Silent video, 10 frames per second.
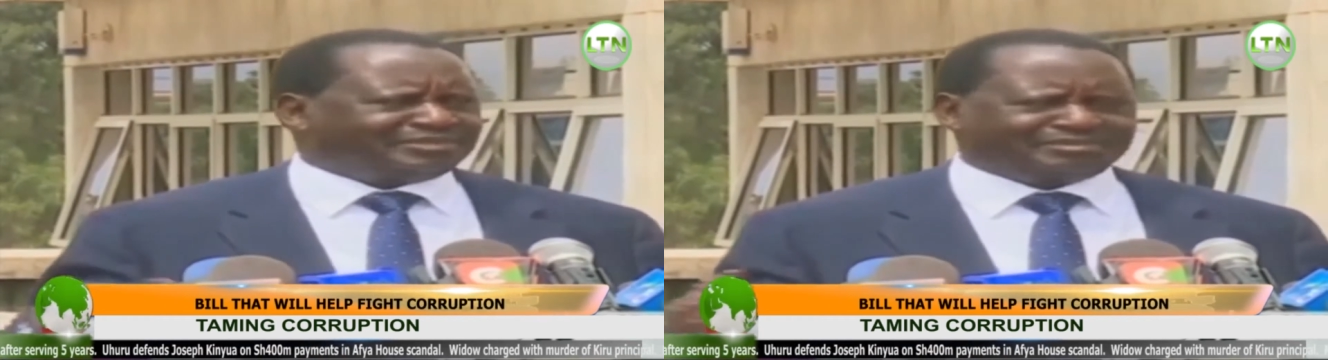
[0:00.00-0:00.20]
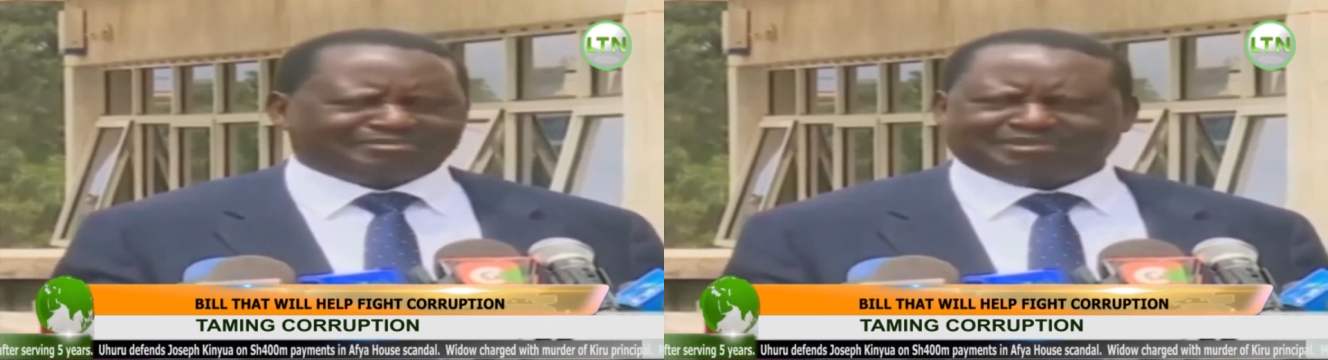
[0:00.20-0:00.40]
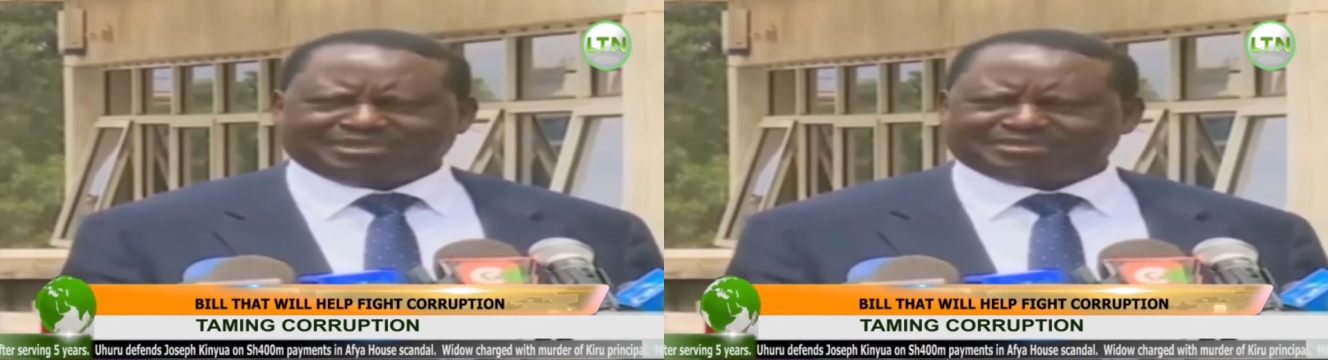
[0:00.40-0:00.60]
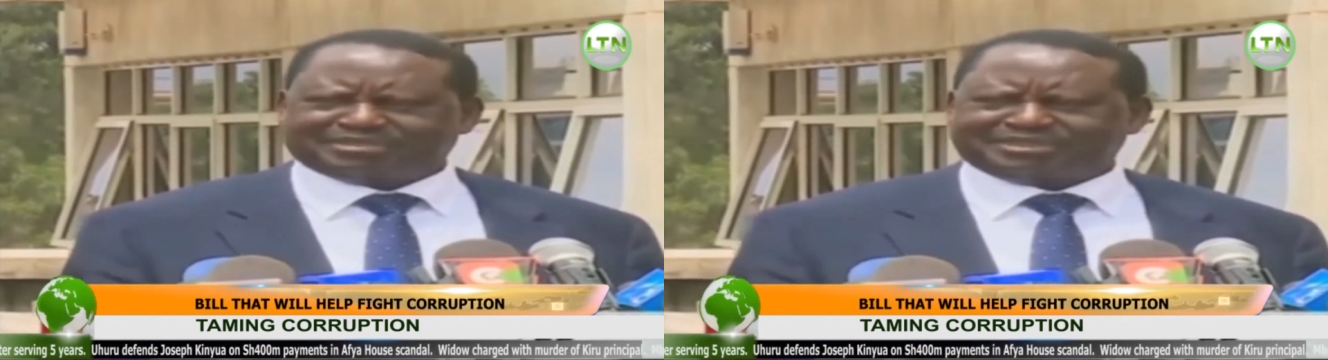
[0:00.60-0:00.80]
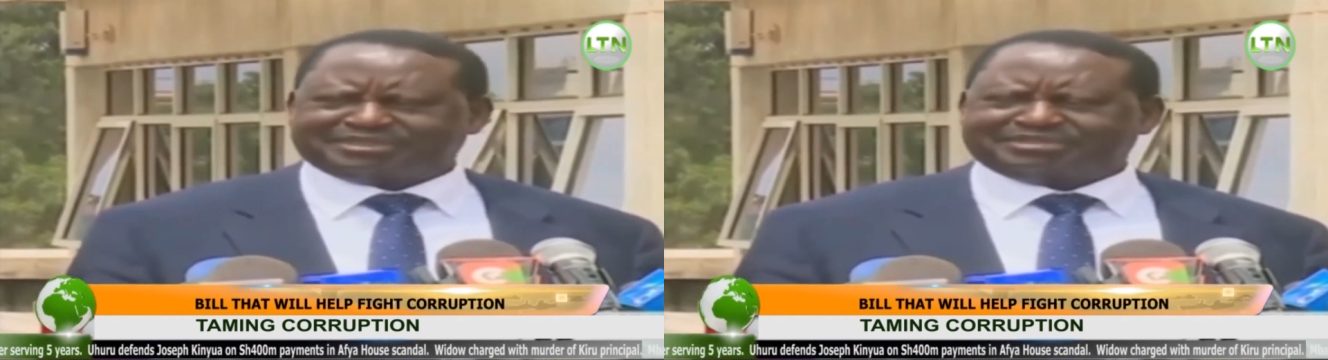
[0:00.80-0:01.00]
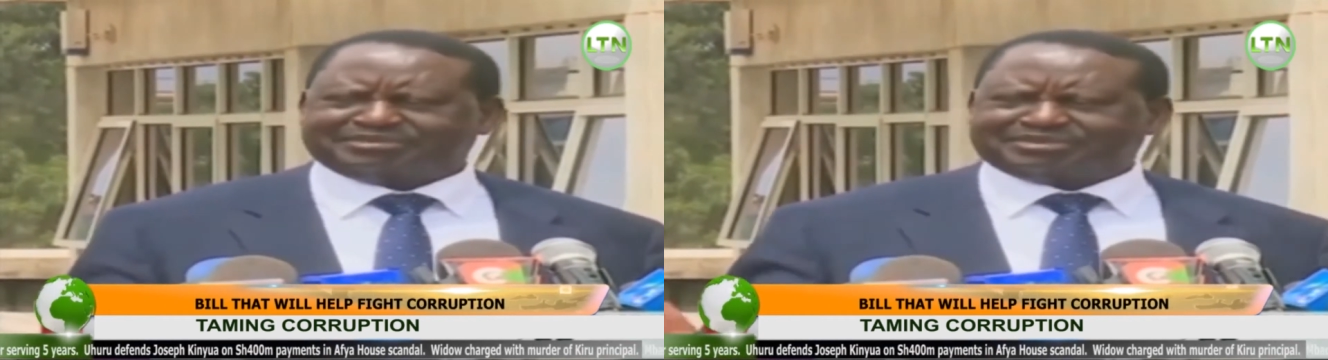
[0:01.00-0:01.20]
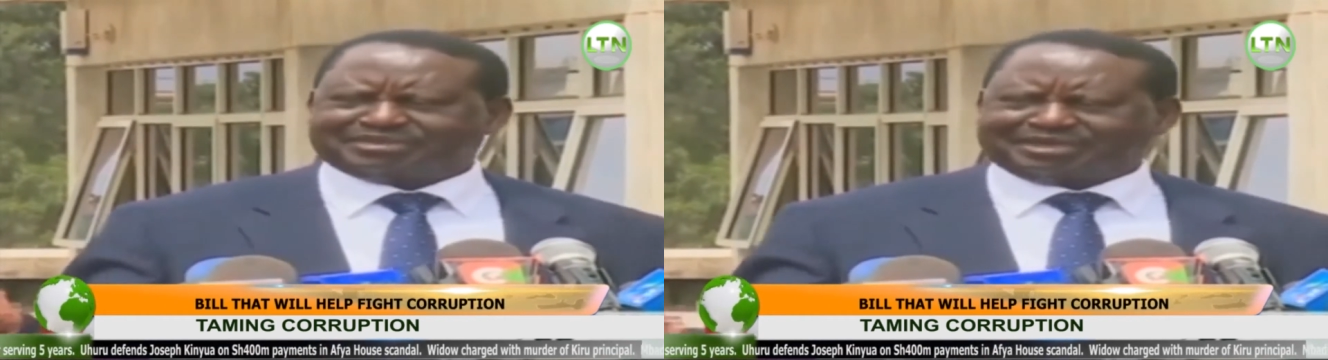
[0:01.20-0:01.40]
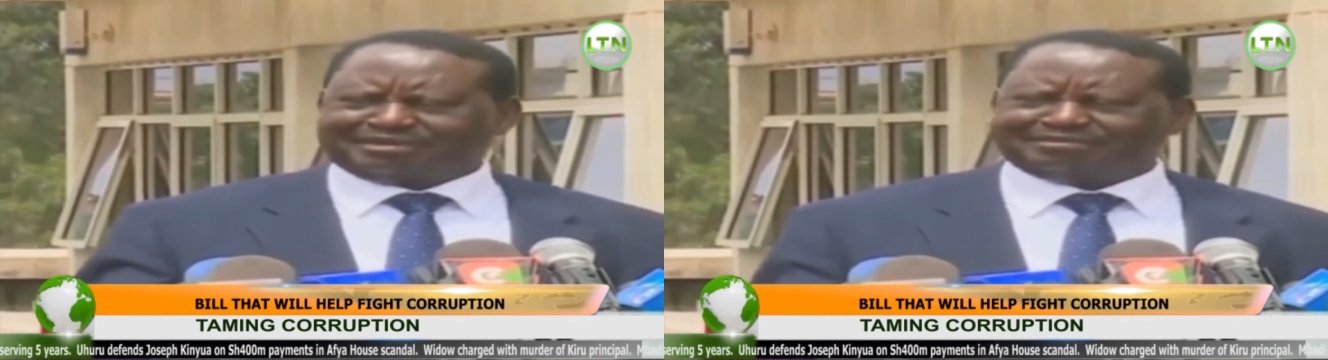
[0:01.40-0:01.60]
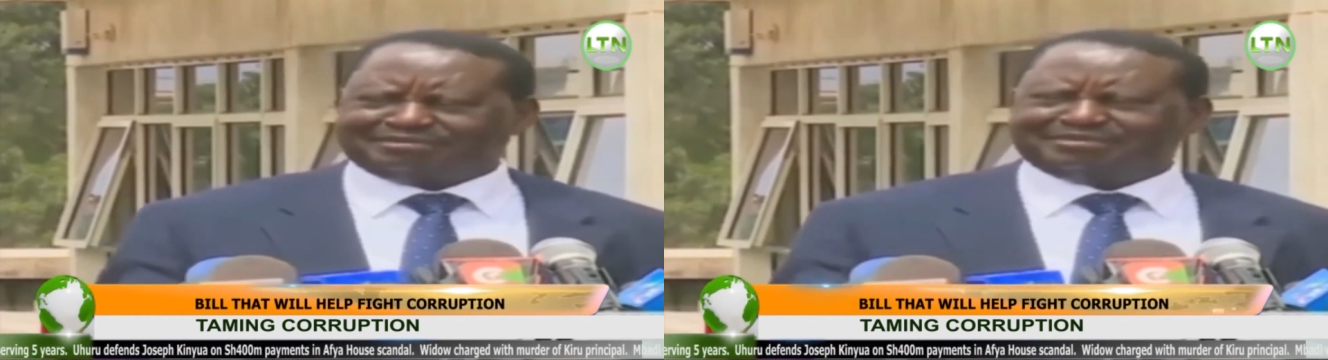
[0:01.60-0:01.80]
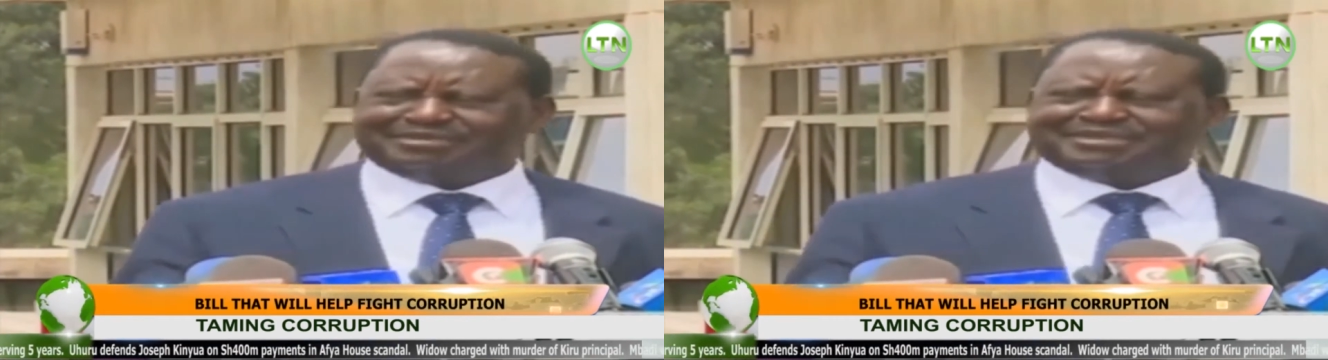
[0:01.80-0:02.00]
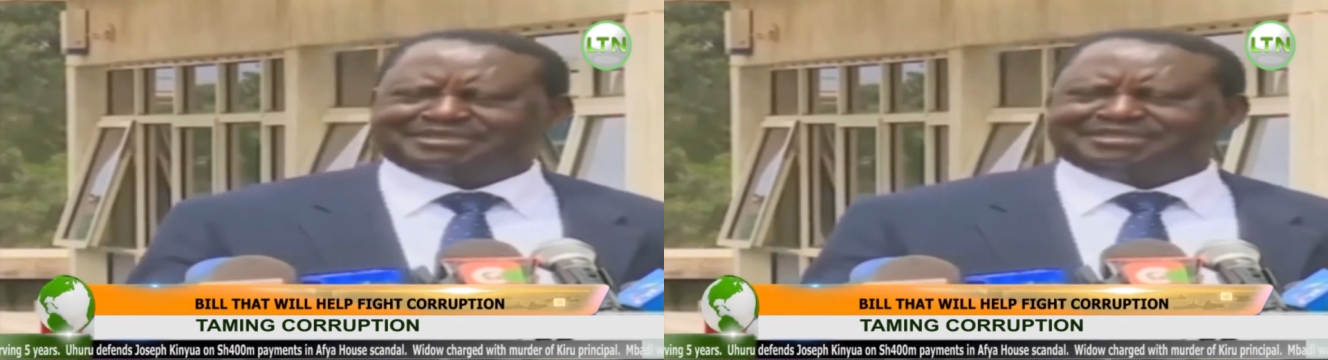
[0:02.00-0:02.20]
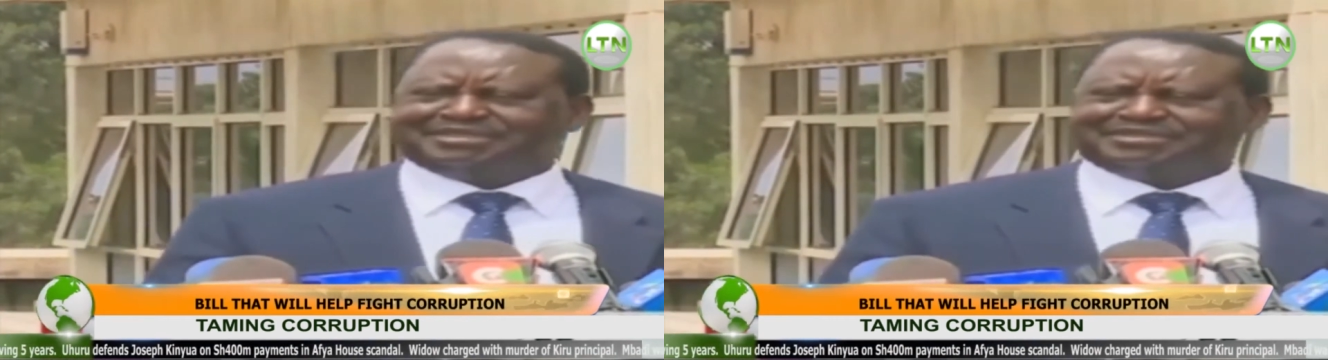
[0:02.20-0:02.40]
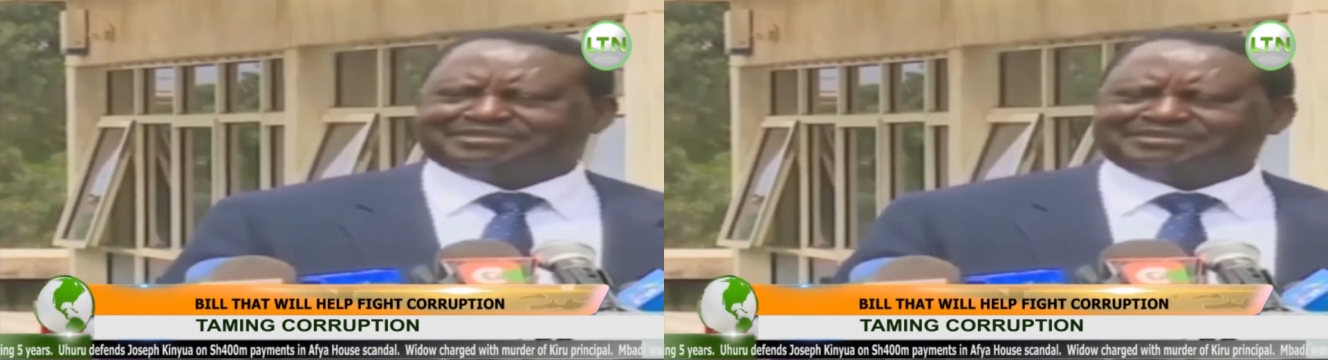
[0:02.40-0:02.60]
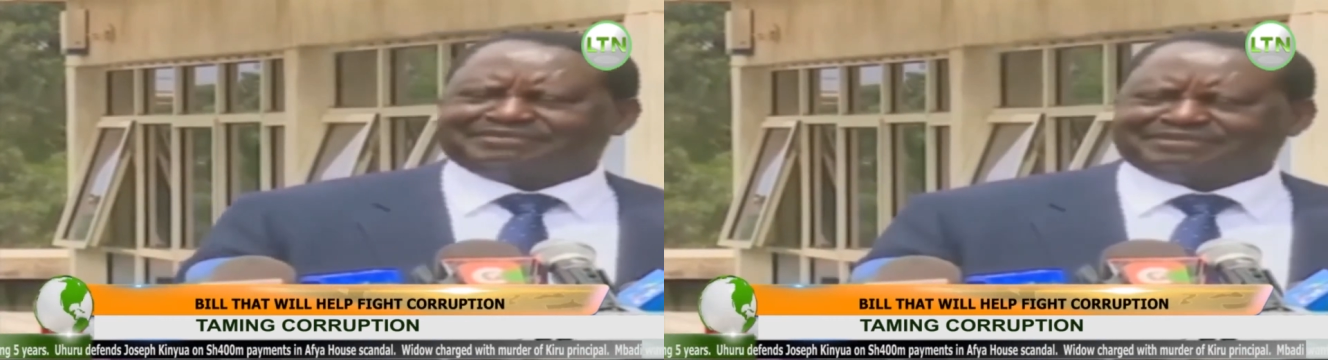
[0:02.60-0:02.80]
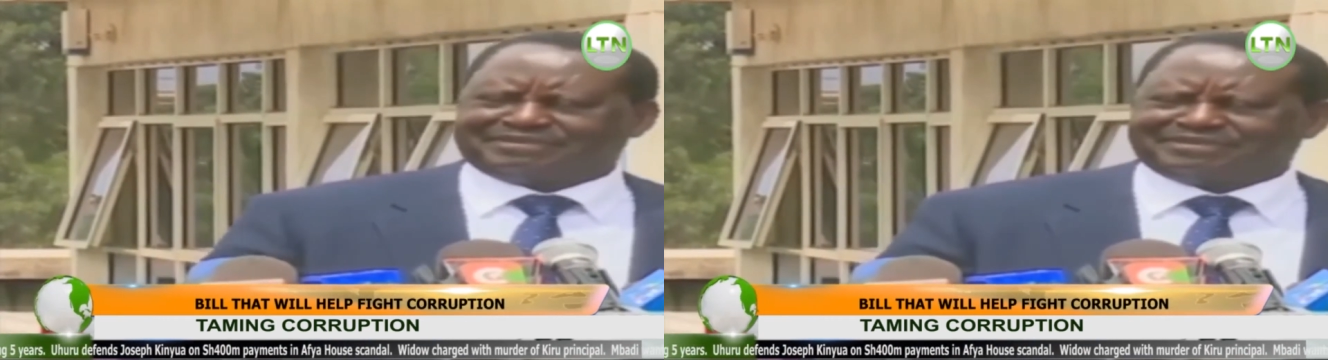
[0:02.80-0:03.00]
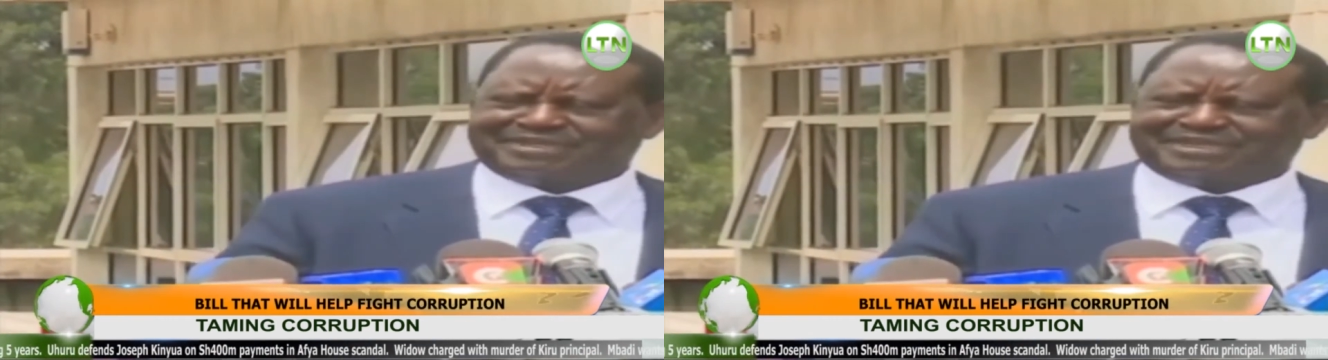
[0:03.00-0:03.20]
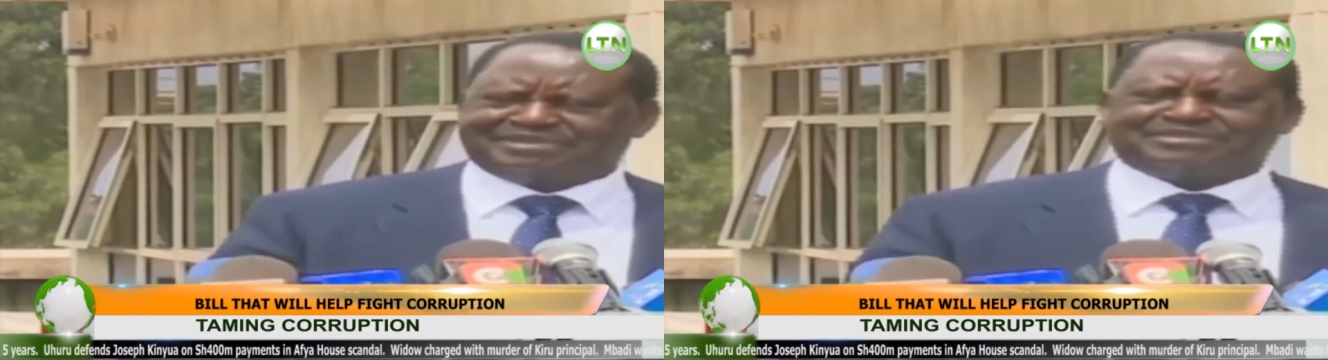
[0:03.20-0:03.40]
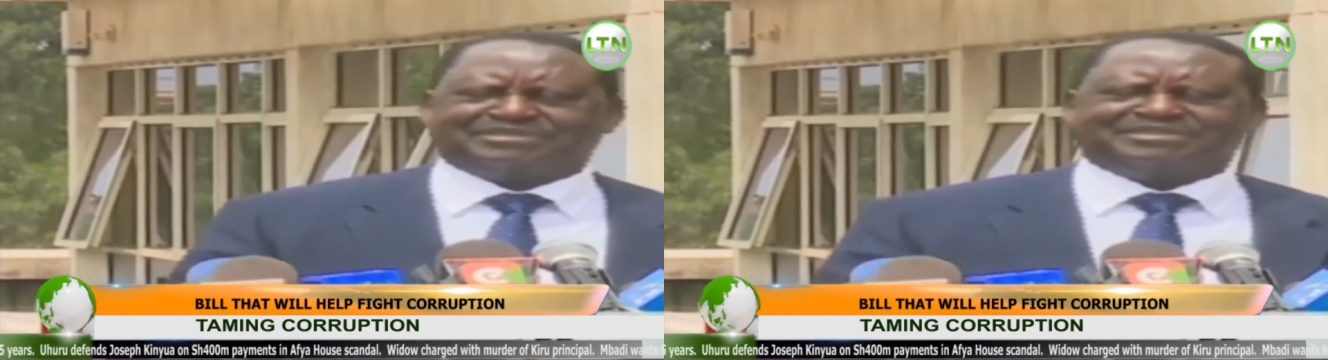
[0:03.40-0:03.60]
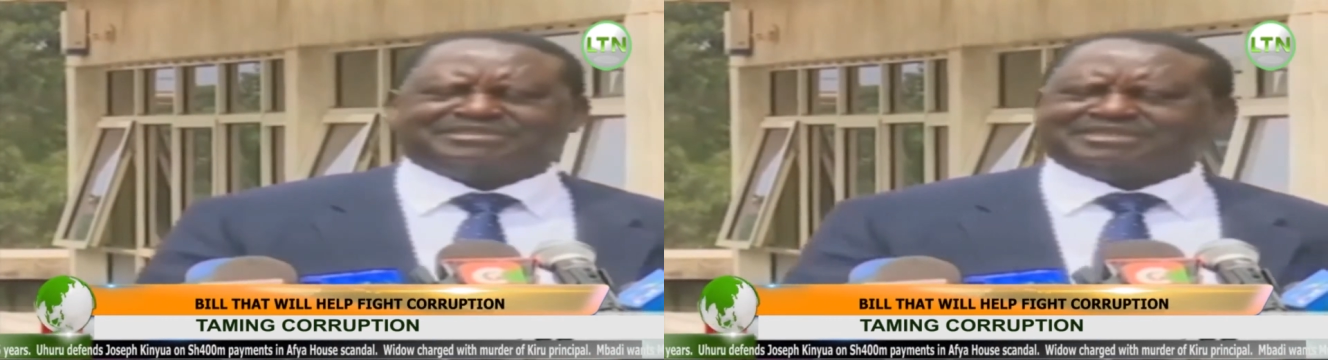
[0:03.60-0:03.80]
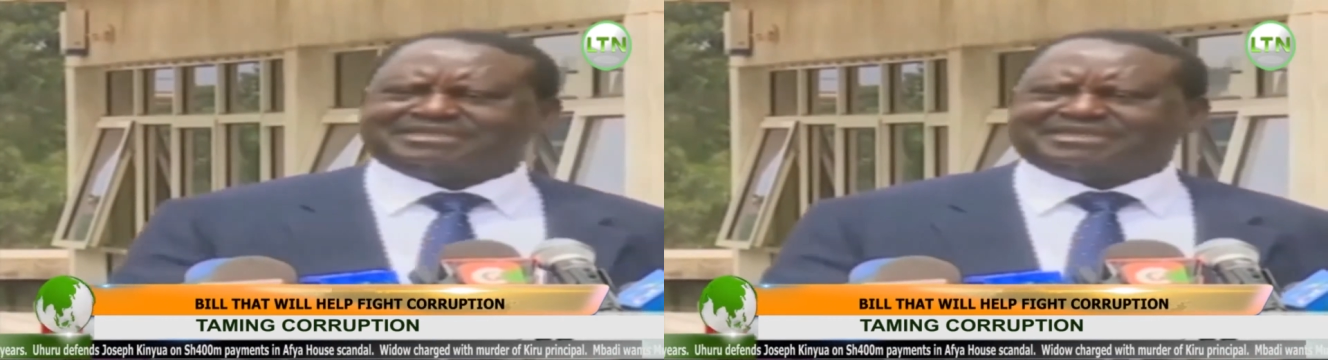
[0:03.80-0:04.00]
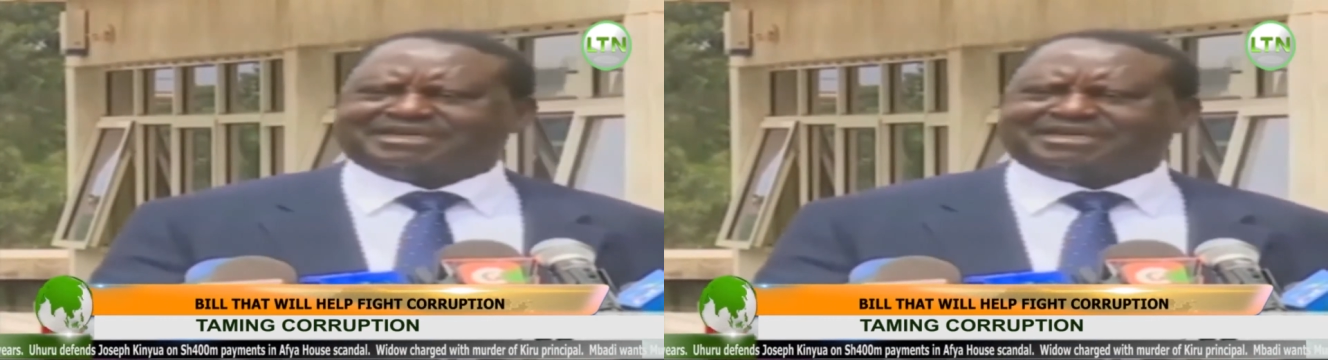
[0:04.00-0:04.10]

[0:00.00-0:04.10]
It will be balloted. It will come to the floor of the House,